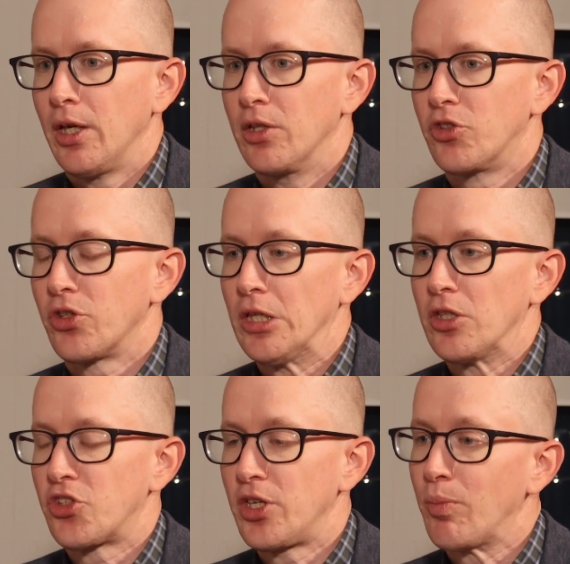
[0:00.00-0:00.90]
And so kind
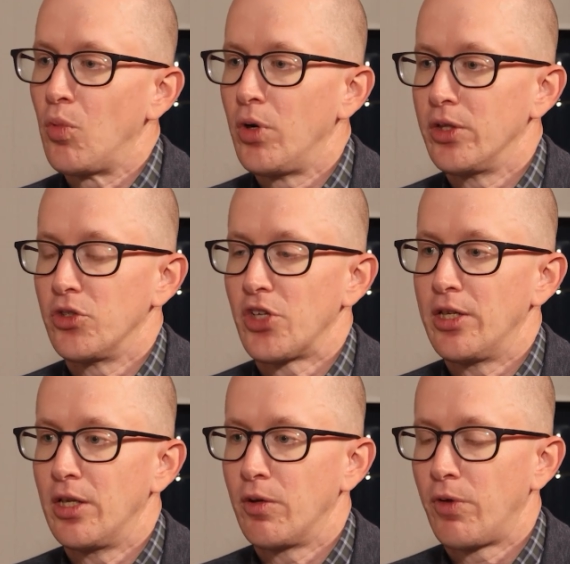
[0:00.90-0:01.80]
of step one is
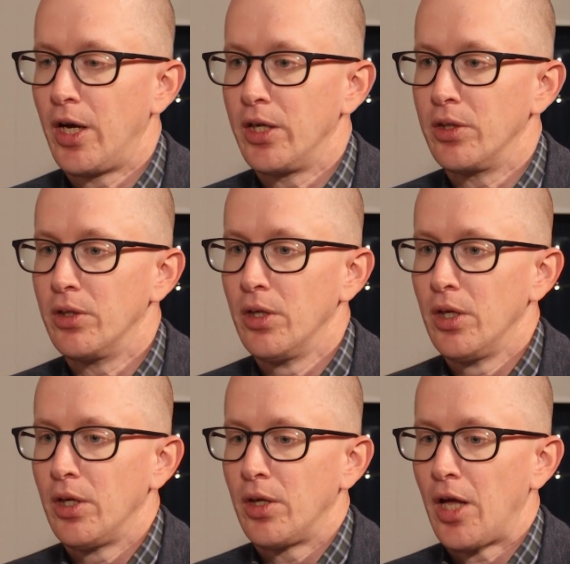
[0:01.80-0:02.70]
identifying
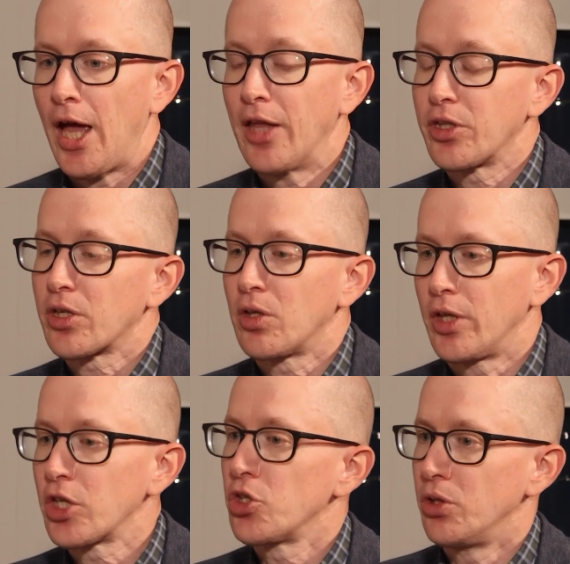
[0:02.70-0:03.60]
at the
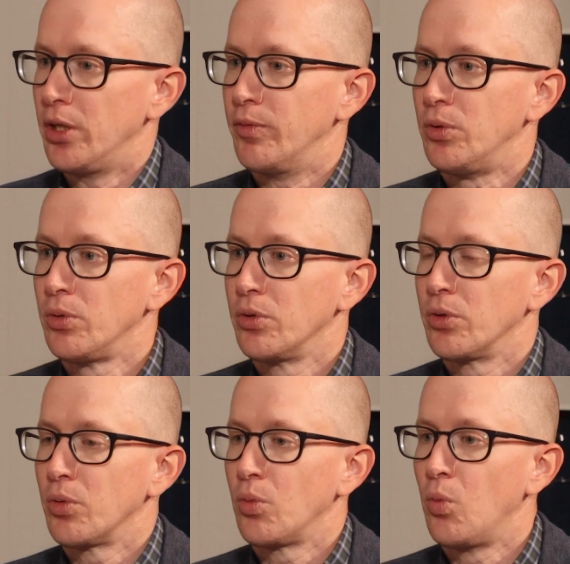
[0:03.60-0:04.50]
collection level
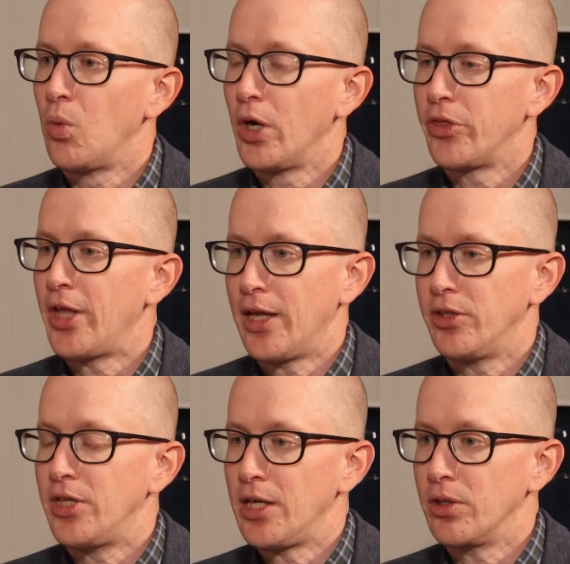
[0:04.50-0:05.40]
what
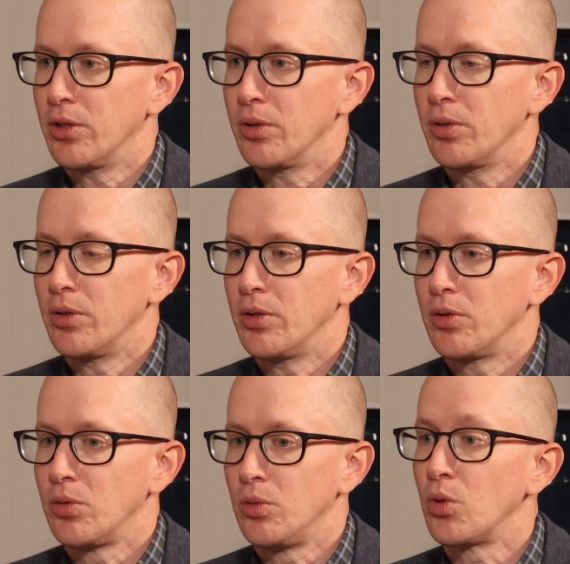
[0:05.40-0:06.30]
that data
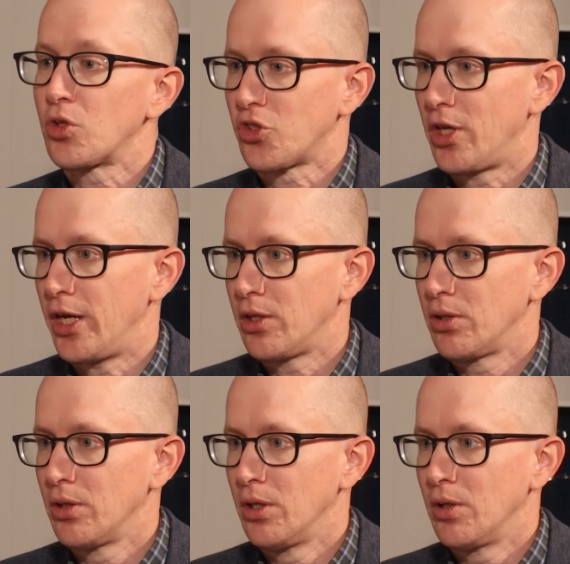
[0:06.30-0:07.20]
looks
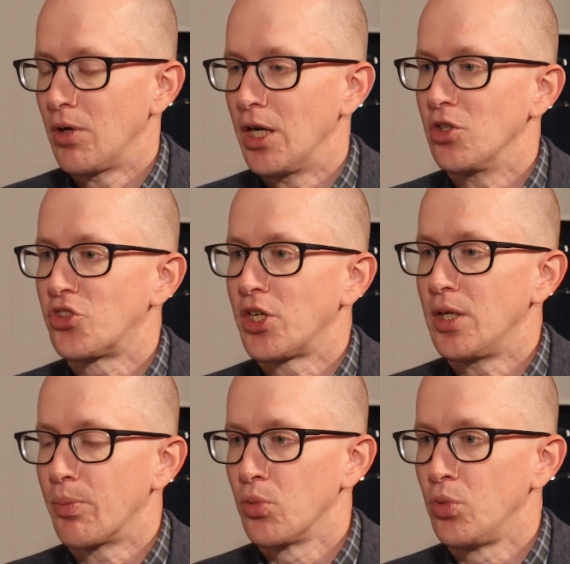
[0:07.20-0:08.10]
like, right? And
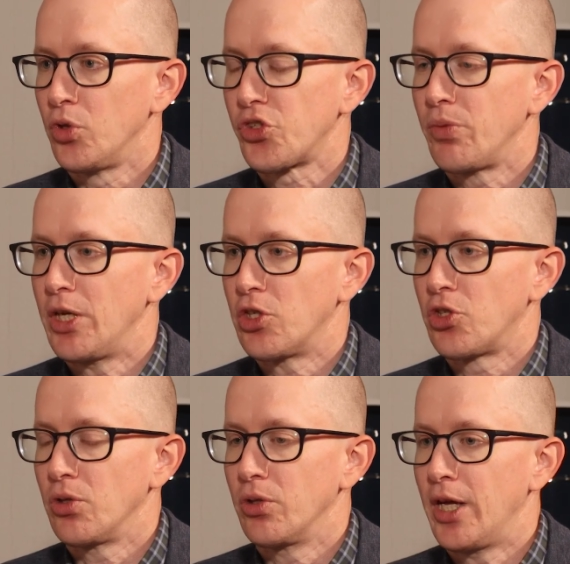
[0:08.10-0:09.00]
setting up rules to make
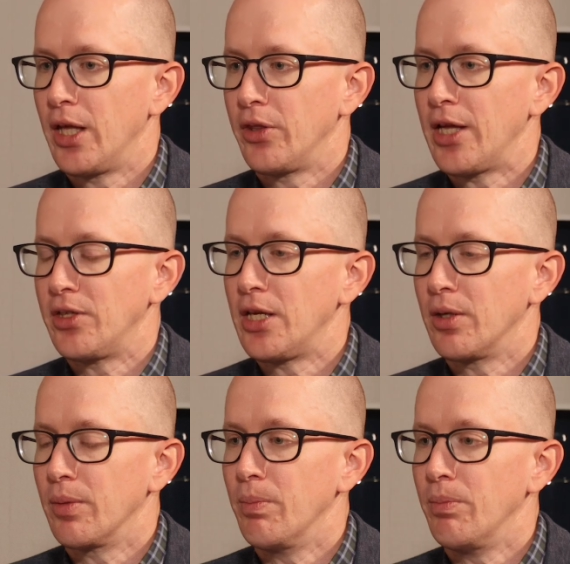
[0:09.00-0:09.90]
sure that that
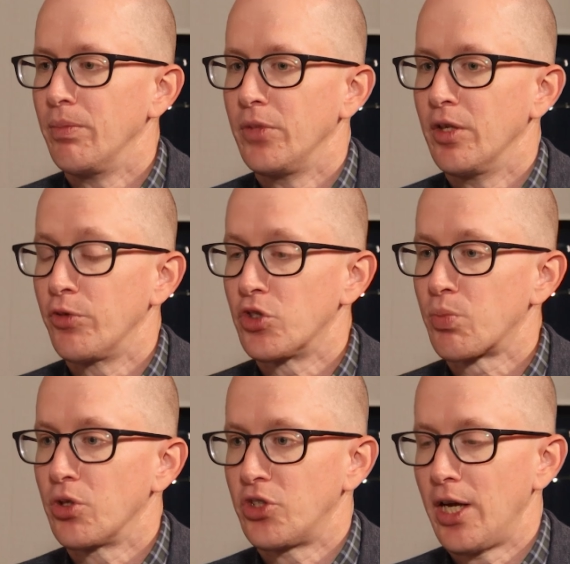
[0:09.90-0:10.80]
data, if it's
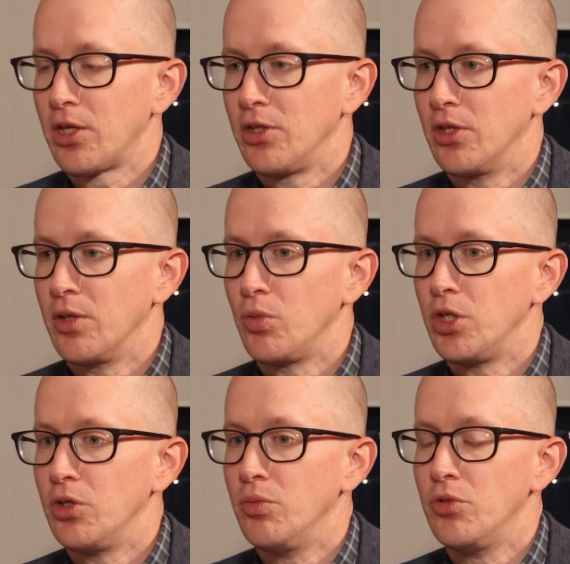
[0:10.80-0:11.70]
protected and
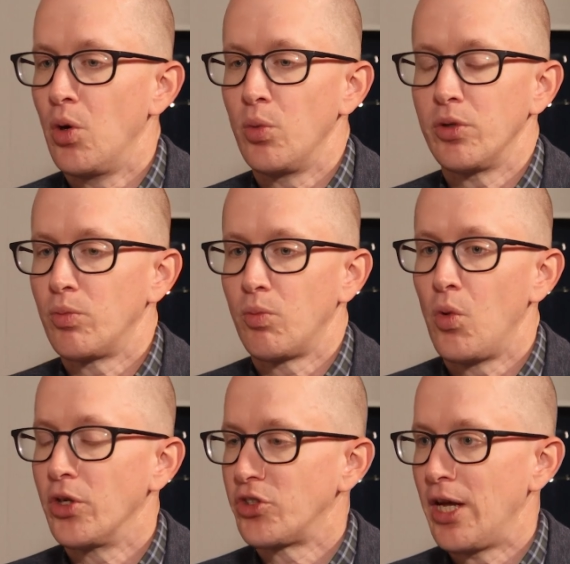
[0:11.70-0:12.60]
we don't
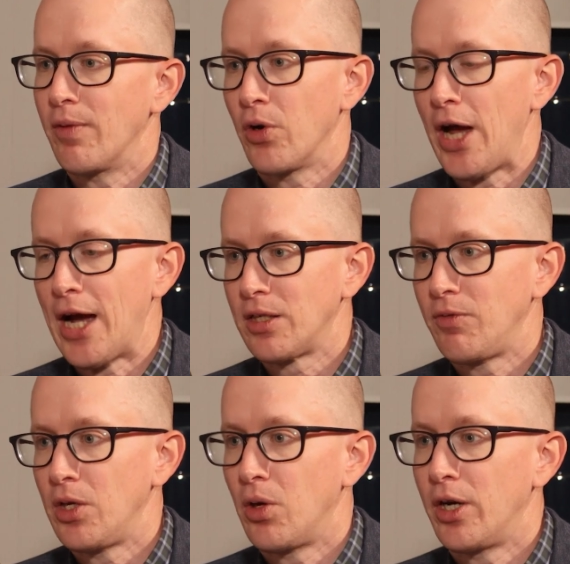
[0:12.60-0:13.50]
want to ever
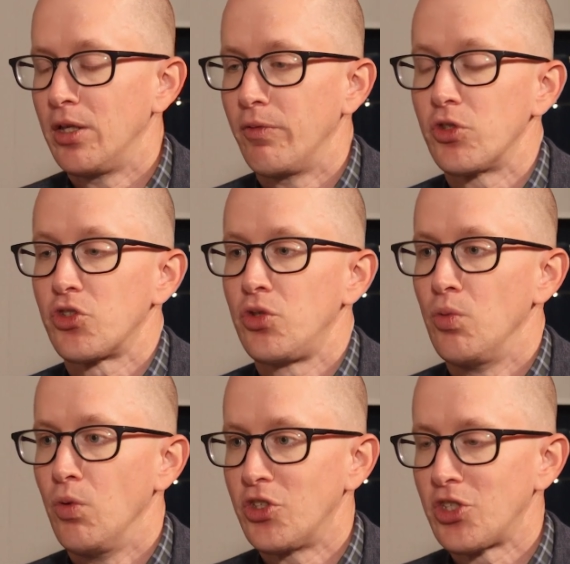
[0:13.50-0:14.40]
activate on it, if it's too
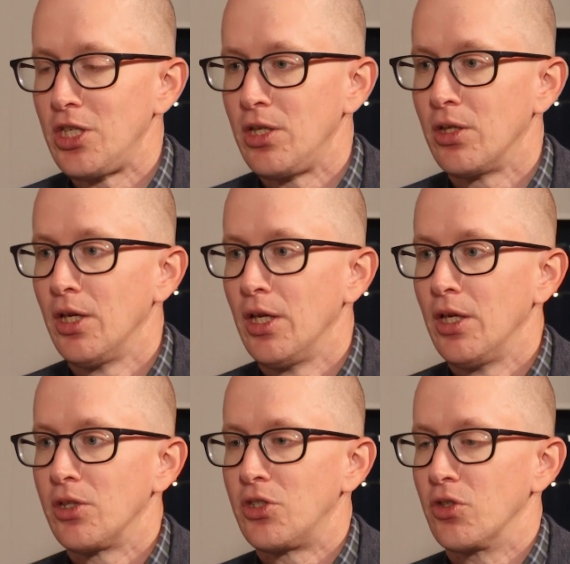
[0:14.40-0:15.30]
risky
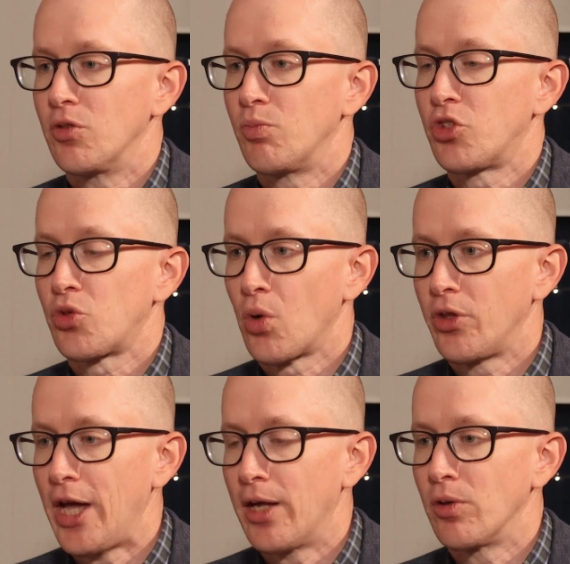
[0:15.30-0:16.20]
to store
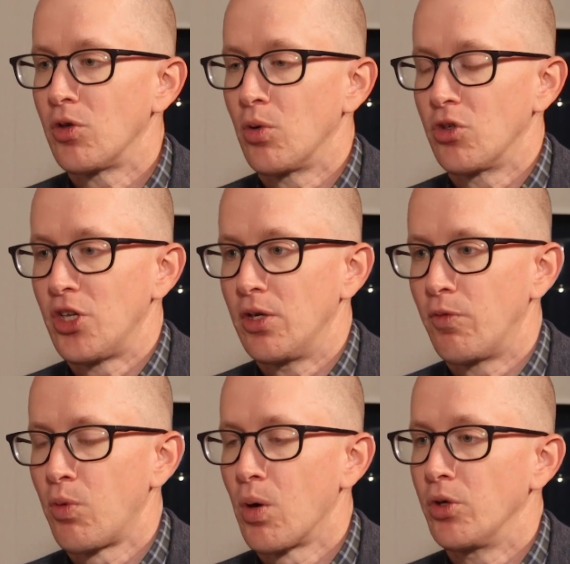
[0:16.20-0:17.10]
that or send it
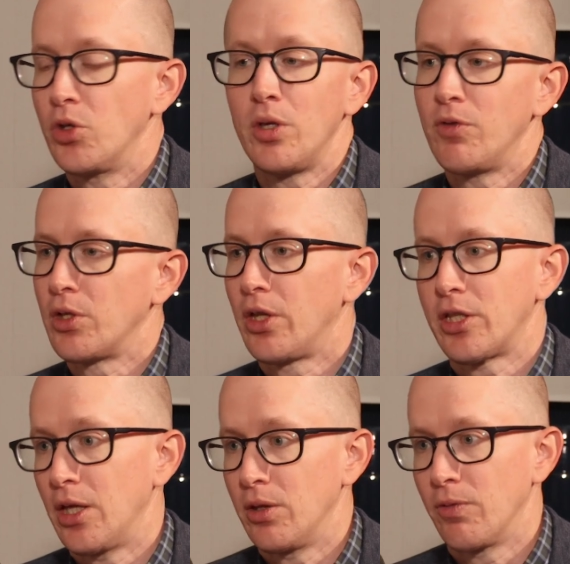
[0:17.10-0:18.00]
forward, don't even
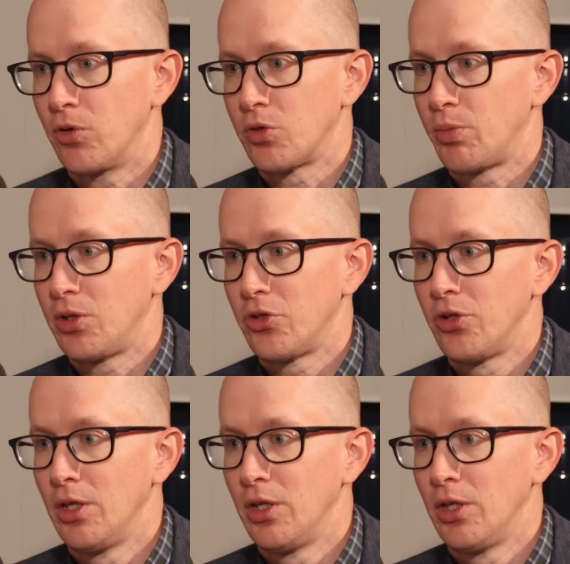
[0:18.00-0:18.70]
collect that in the first place.